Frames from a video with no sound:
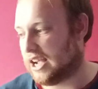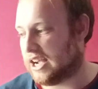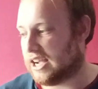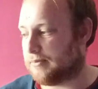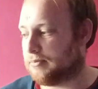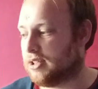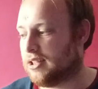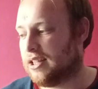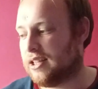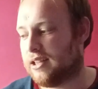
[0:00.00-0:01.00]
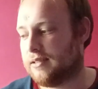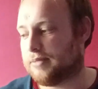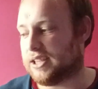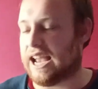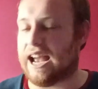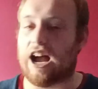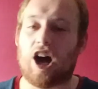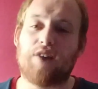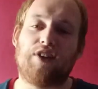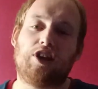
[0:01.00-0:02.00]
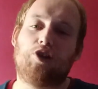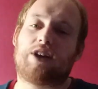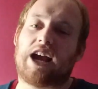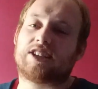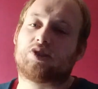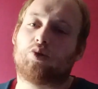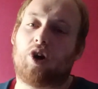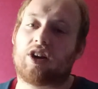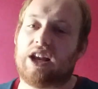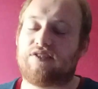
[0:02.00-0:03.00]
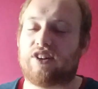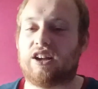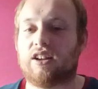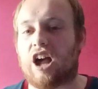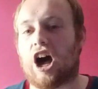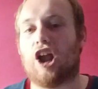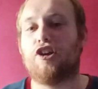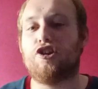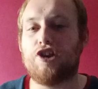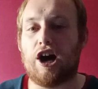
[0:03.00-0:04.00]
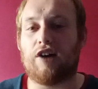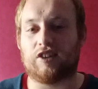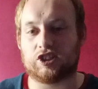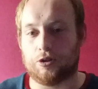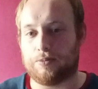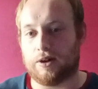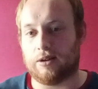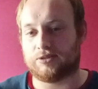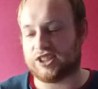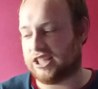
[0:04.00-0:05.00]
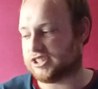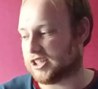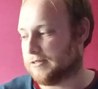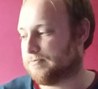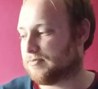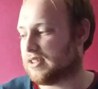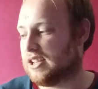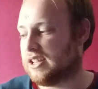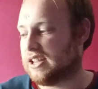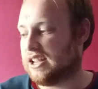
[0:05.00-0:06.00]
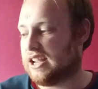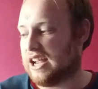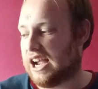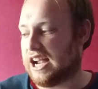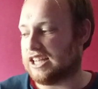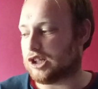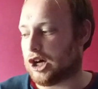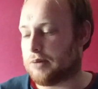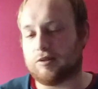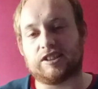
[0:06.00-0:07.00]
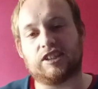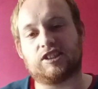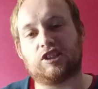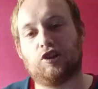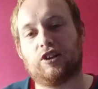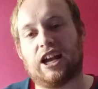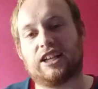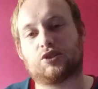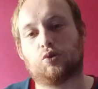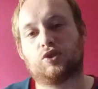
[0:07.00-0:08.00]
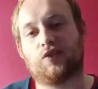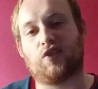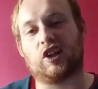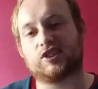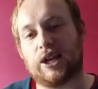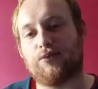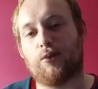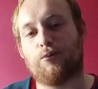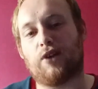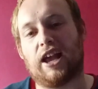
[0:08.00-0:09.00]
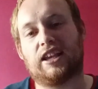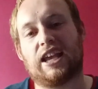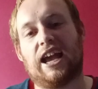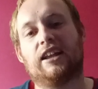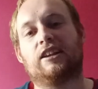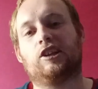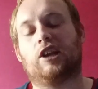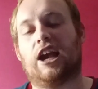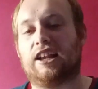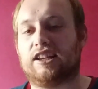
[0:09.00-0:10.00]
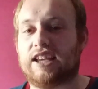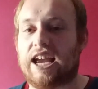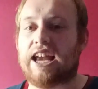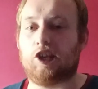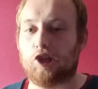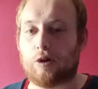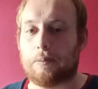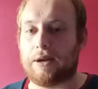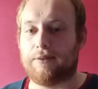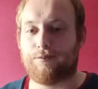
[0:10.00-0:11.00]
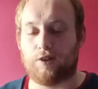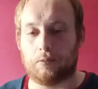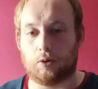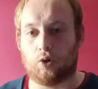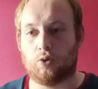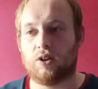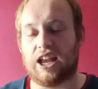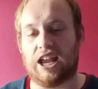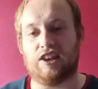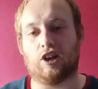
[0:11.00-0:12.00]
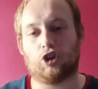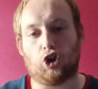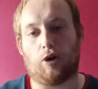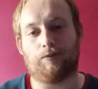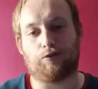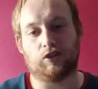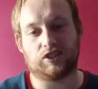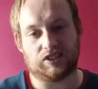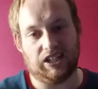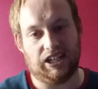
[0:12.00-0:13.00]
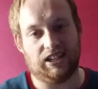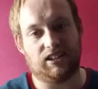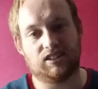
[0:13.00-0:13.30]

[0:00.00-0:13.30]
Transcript: Um, but yeah, I think Newcastle are going to have a, another superb season. And I predicted Newcastle to finish 7th and get and get European football in the Conference League.